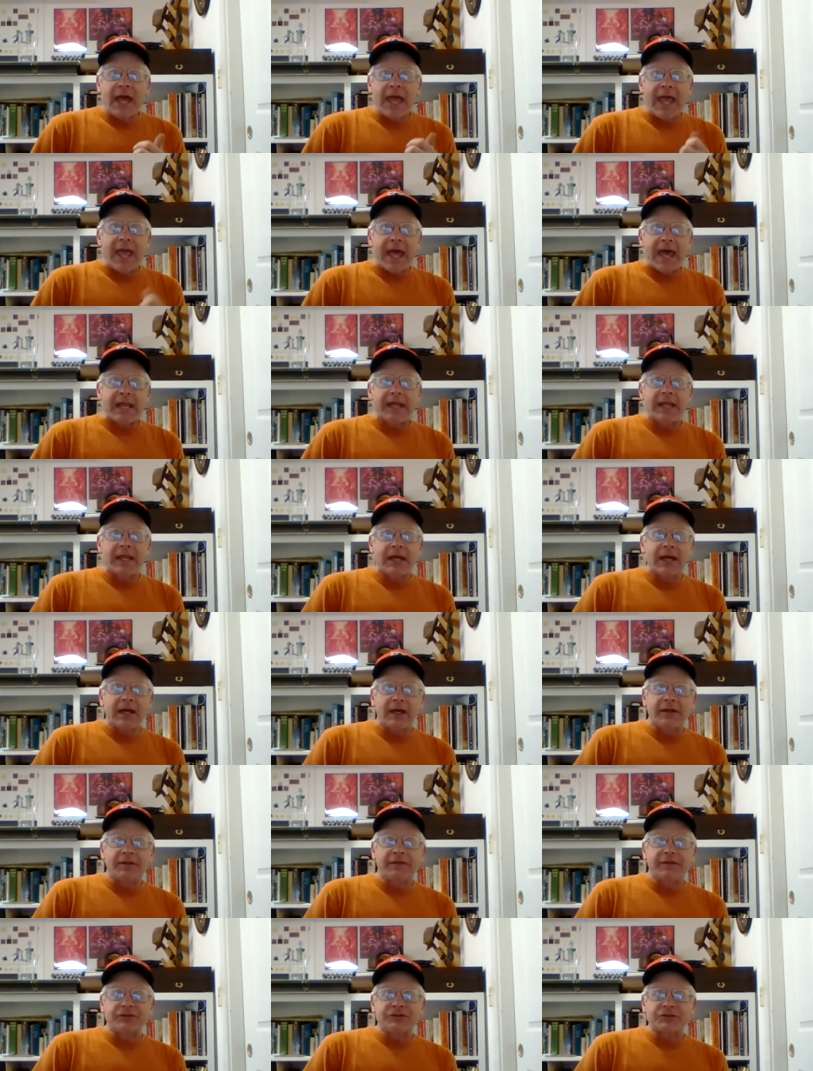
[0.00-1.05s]
And
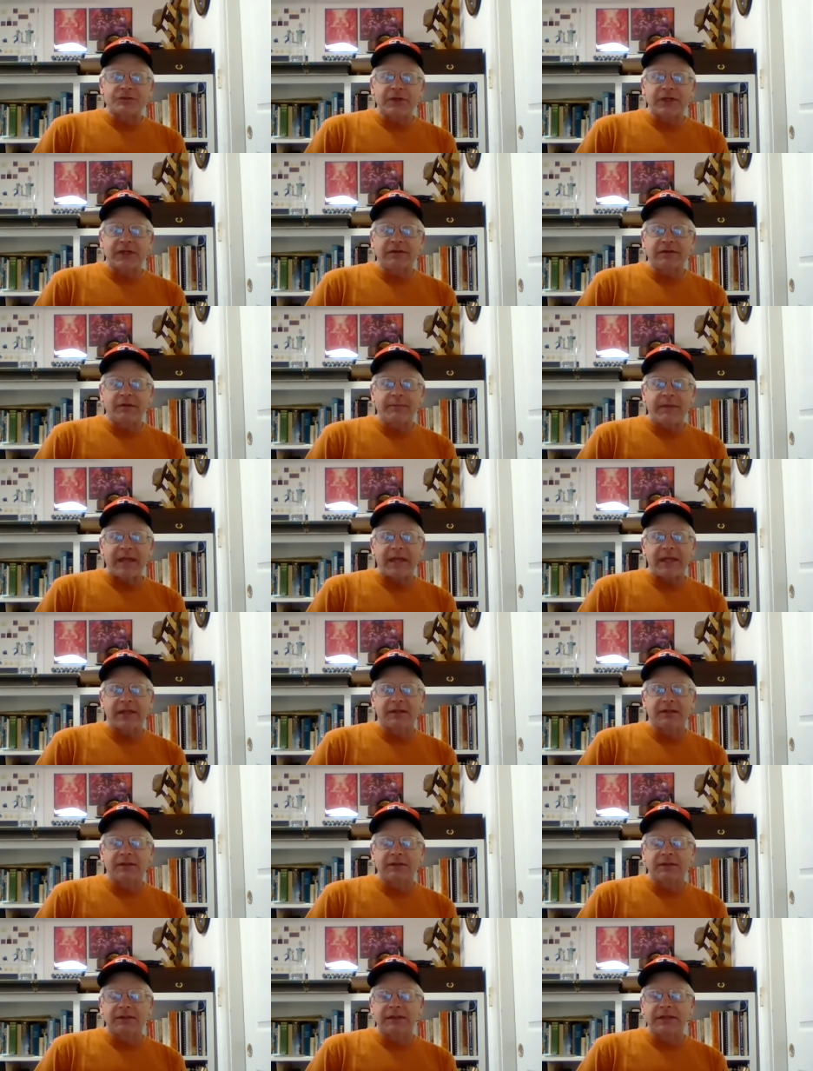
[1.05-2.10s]
uh, the trick to
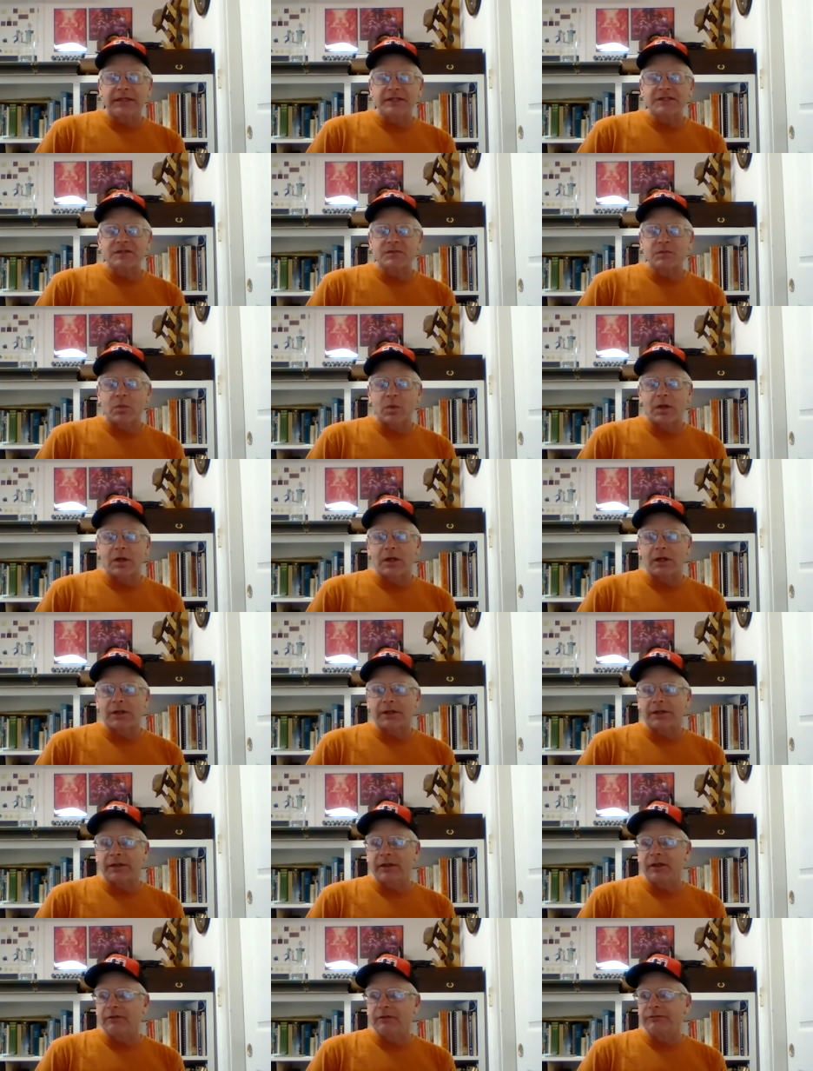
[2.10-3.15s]
making the lids work,
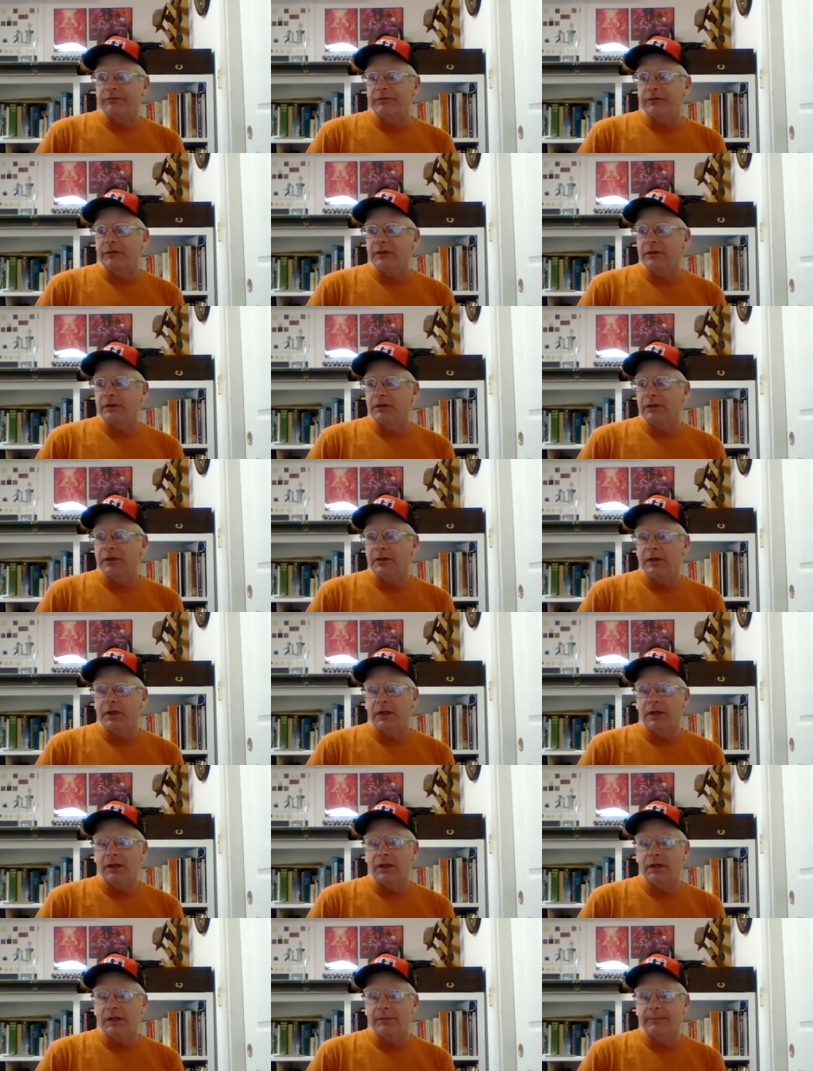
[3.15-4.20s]
if you're
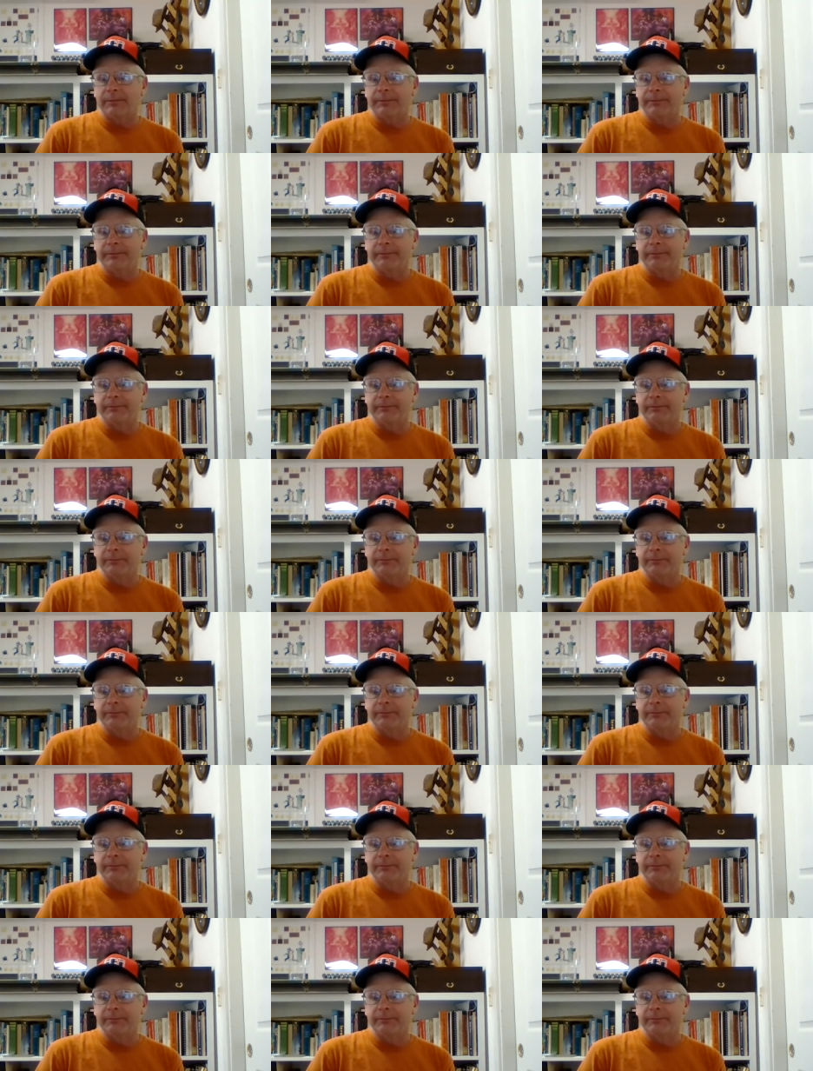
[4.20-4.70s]
um,